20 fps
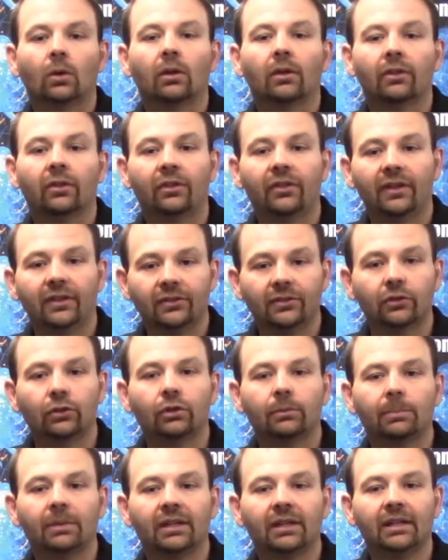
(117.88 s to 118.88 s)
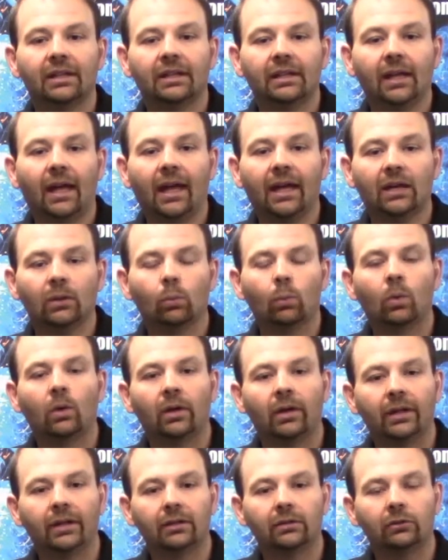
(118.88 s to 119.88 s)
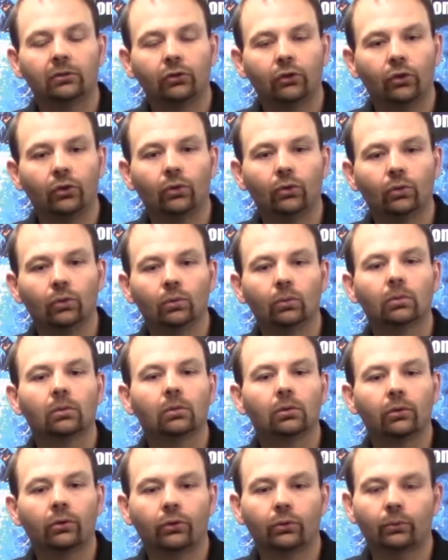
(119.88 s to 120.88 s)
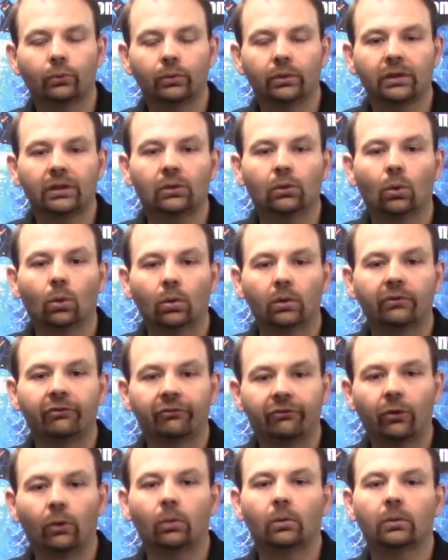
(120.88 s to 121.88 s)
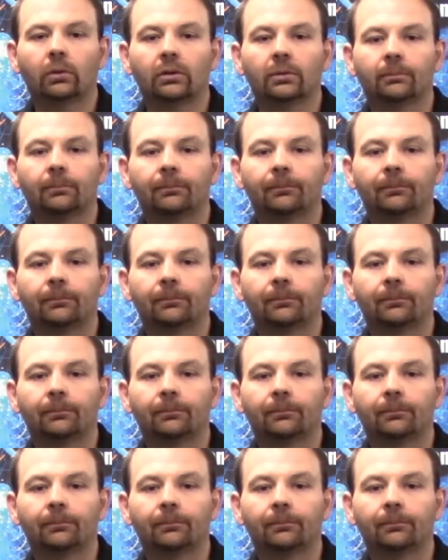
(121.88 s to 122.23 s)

This could be a 1, 2, 3, or 4.